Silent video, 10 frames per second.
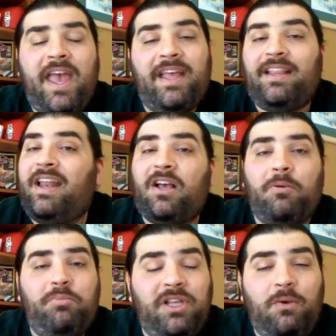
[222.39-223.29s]
and then a
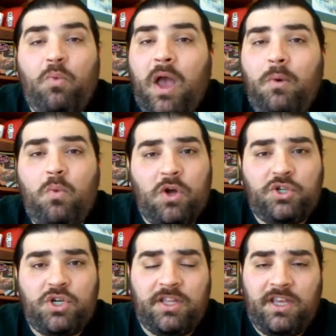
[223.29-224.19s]
complete
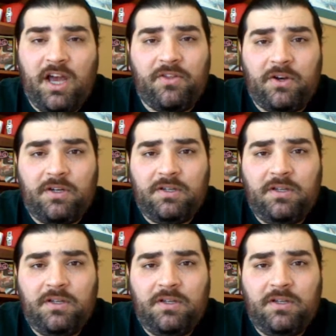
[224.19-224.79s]
whitewash on the other,